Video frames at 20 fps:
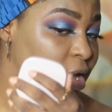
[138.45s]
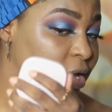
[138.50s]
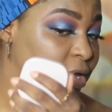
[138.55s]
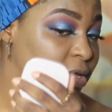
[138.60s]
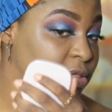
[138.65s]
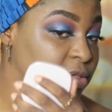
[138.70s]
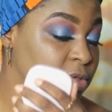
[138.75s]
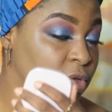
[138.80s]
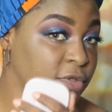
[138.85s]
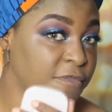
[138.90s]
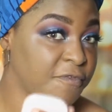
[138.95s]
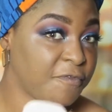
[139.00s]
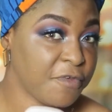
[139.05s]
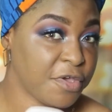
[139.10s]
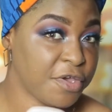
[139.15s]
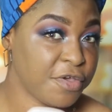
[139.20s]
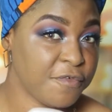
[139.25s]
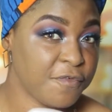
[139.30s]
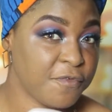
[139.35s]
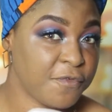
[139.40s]
It's not
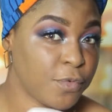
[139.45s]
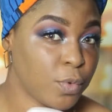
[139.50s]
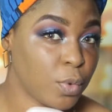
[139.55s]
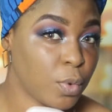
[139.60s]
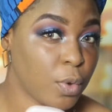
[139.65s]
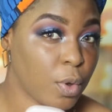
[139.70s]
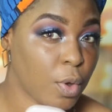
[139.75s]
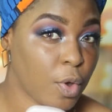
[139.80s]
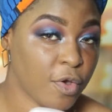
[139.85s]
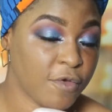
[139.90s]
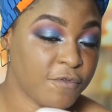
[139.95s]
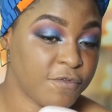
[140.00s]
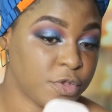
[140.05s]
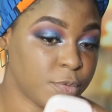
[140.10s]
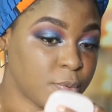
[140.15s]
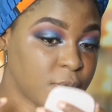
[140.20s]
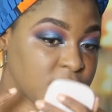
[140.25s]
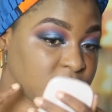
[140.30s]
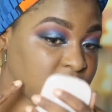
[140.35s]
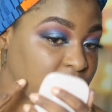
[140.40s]
very full coverage
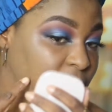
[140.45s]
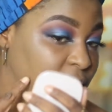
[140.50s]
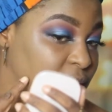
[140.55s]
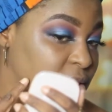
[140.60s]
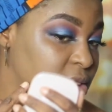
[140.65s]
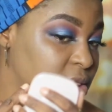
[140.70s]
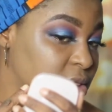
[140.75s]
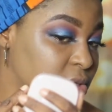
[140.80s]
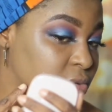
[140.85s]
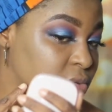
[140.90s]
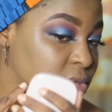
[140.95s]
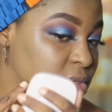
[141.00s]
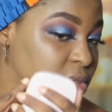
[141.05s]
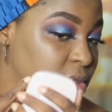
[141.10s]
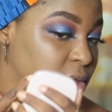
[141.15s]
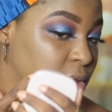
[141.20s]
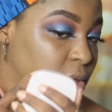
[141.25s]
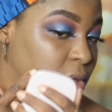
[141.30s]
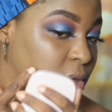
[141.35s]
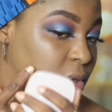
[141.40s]
because I can still
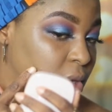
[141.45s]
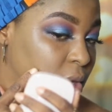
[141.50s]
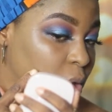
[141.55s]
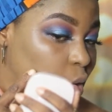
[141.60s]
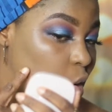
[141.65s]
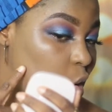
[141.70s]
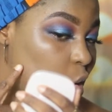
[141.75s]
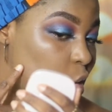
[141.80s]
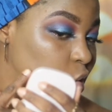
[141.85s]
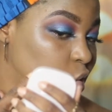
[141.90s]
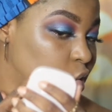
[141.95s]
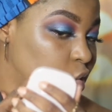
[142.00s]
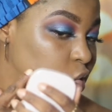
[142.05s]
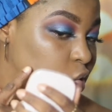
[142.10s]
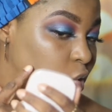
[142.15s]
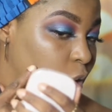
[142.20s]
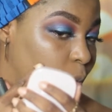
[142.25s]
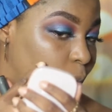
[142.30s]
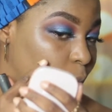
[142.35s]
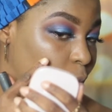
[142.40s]
see
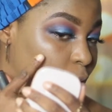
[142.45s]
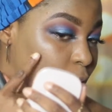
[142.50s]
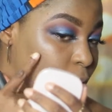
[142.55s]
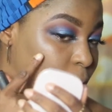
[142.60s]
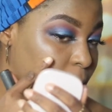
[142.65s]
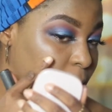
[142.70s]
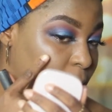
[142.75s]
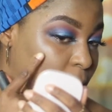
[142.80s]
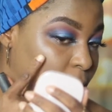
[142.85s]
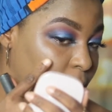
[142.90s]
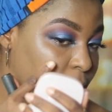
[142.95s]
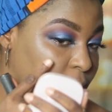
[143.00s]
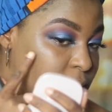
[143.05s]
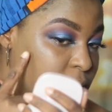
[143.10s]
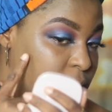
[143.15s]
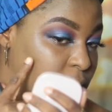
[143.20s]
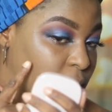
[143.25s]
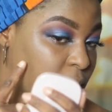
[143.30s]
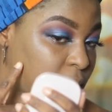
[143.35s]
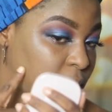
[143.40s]
some of my
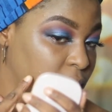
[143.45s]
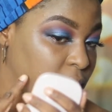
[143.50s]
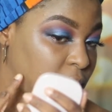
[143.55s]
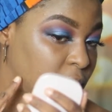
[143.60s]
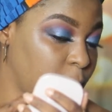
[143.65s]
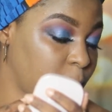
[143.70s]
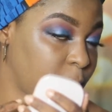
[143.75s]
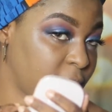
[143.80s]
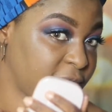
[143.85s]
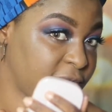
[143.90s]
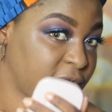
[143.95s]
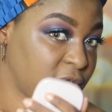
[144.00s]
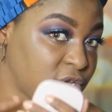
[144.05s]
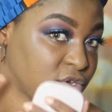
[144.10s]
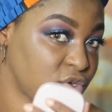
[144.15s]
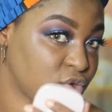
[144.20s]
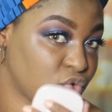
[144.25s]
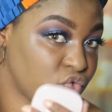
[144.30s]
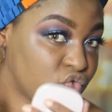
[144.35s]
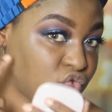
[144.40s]
skin
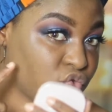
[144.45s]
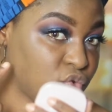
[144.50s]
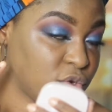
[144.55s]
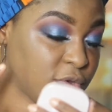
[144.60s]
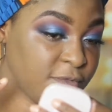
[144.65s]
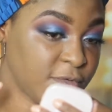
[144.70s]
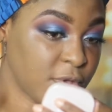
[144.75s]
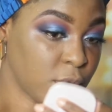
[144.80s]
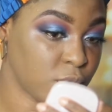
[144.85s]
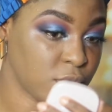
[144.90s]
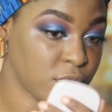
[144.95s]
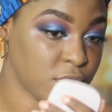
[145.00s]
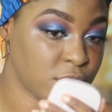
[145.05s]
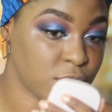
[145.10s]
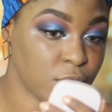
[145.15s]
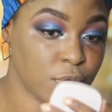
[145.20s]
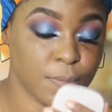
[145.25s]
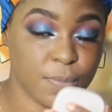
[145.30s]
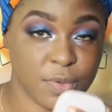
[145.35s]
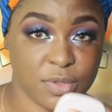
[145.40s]
imperfection through the
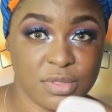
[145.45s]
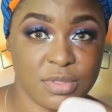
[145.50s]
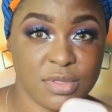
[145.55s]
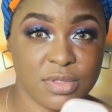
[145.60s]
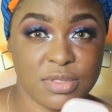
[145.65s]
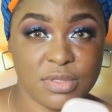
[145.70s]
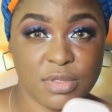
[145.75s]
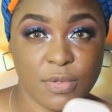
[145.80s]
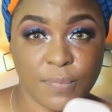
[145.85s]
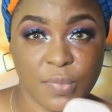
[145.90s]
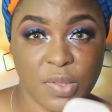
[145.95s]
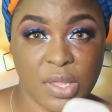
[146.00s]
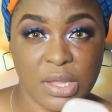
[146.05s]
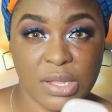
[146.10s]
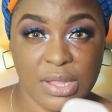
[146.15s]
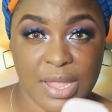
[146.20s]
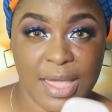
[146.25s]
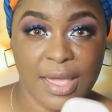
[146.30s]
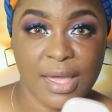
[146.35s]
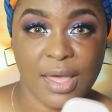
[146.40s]
foundation, but it's something
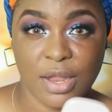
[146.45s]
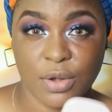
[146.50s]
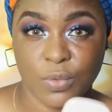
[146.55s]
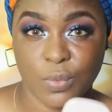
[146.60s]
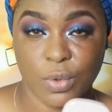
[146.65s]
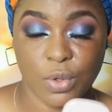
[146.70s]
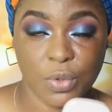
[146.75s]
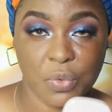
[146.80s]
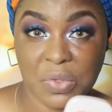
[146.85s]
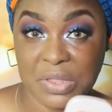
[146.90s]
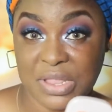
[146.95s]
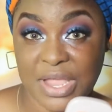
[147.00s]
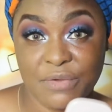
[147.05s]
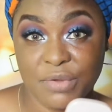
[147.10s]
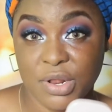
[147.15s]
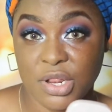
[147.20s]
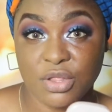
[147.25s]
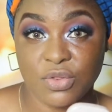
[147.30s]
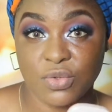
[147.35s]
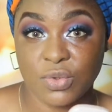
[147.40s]
that I can work with. I
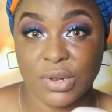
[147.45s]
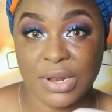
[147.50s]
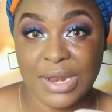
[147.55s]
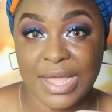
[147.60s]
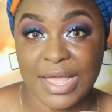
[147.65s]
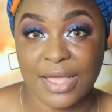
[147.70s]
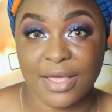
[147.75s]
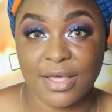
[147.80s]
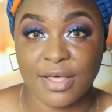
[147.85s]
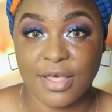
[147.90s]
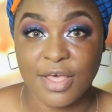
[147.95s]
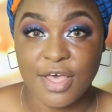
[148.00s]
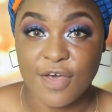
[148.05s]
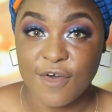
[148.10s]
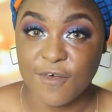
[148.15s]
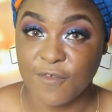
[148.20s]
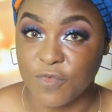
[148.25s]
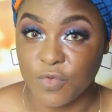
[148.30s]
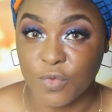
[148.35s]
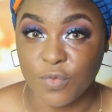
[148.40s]
really don't like
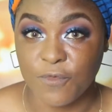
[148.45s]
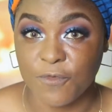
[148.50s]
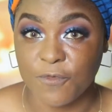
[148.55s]
full